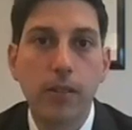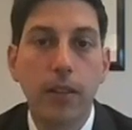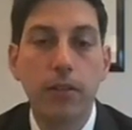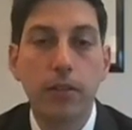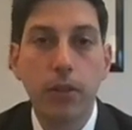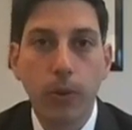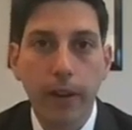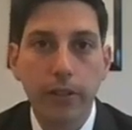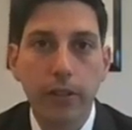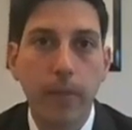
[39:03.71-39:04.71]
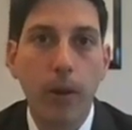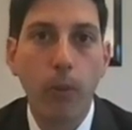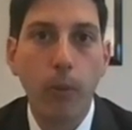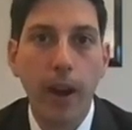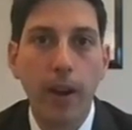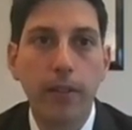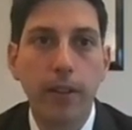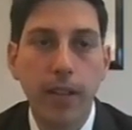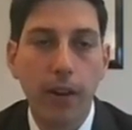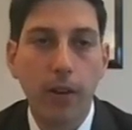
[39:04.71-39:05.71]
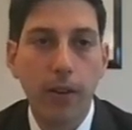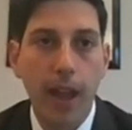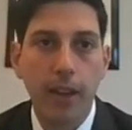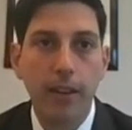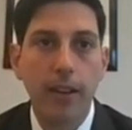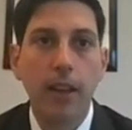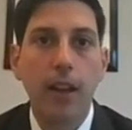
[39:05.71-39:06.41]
so that there's no question about where the Title IX